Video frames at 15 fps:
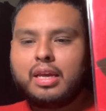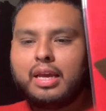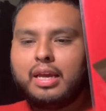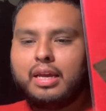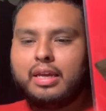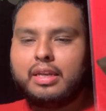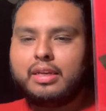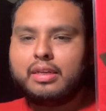
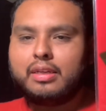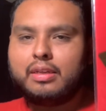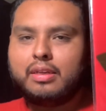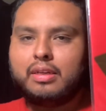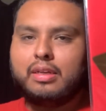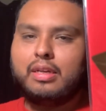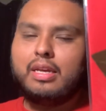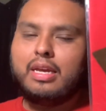and
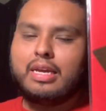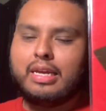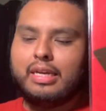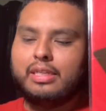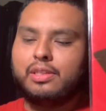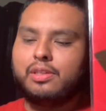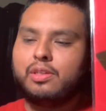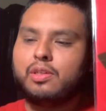
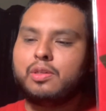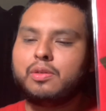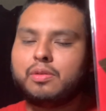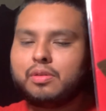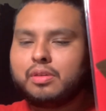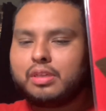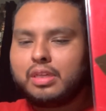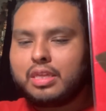so
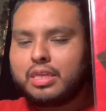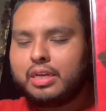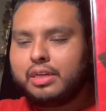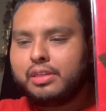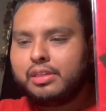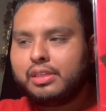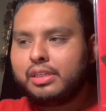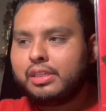
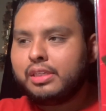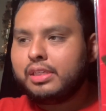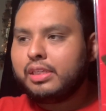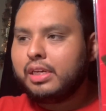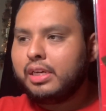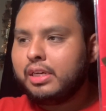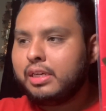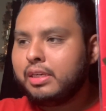there's this
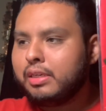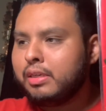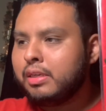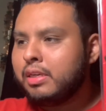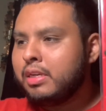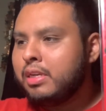I'm